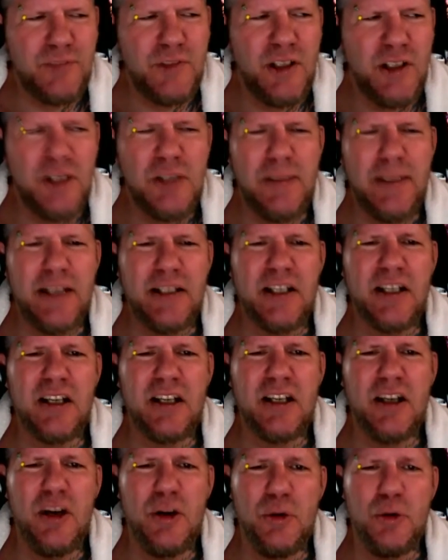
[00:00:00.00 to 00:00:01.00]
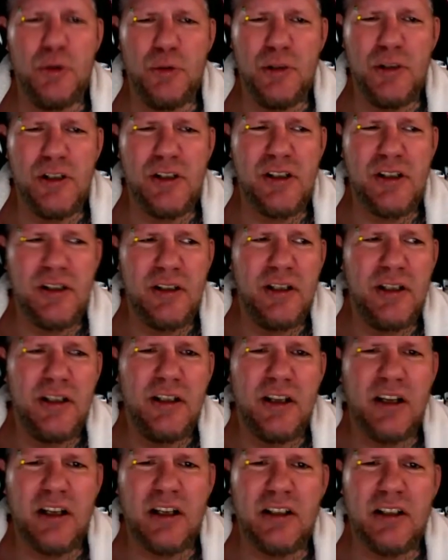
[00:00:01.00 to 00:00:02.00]
It's about the clones,
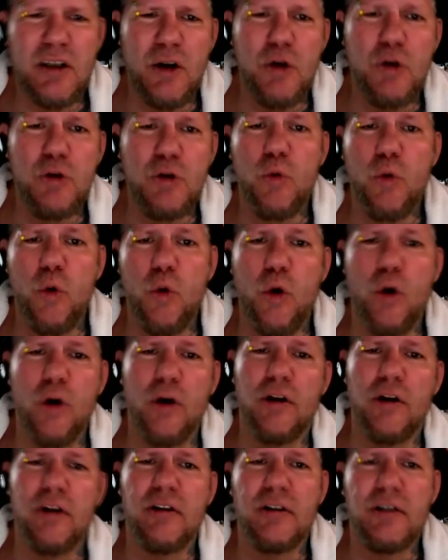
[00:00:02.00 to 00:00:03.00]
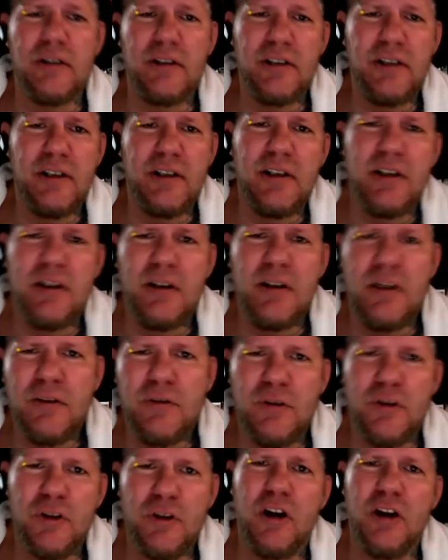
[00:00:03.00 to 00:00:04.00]
the Clone War,
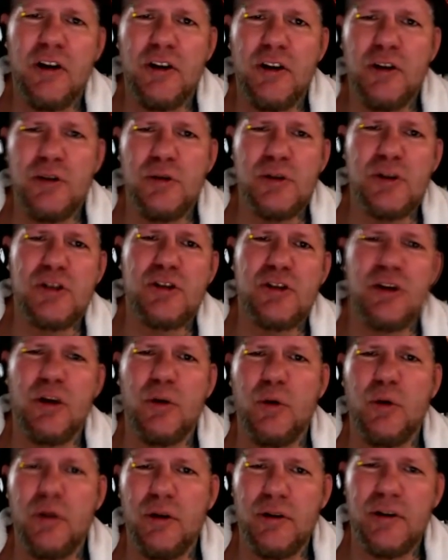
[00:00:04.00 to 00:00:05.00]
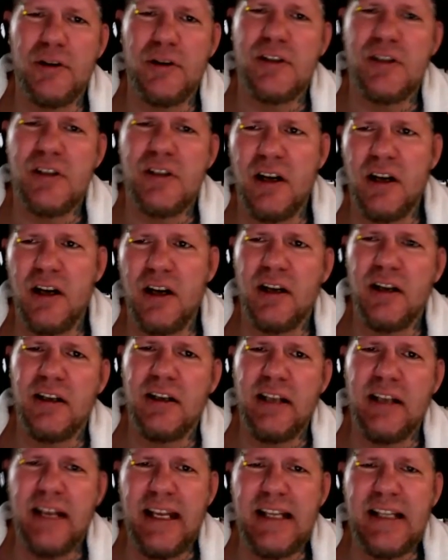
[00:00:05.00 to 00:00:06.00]
for all you Star Wars
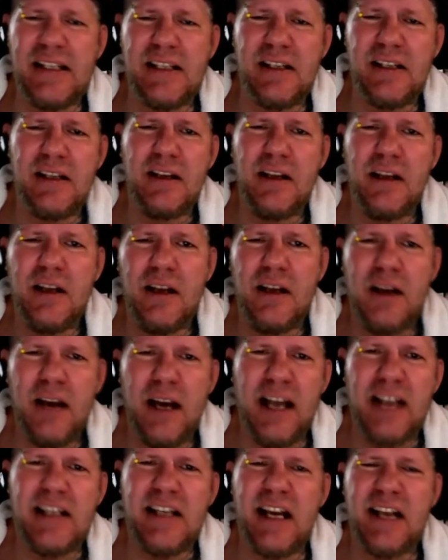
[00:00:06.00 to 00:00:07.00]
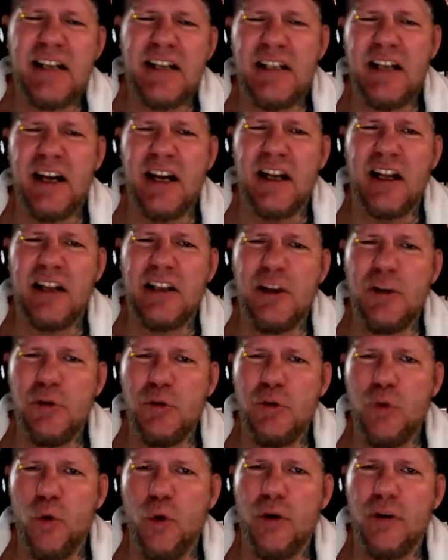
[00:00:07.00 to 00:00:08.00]
geeks. That's actually not a
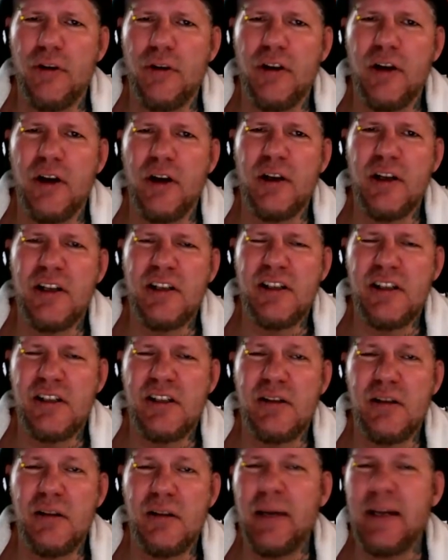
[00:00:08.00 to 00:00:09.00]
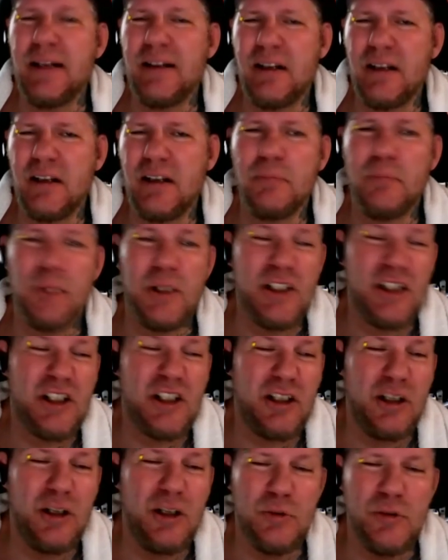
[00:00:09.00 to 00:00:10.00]
clone war though. They're just about a bunch of
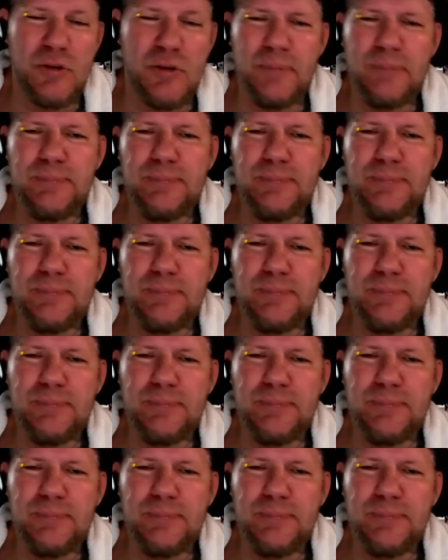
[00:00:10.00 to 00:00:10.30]
clones.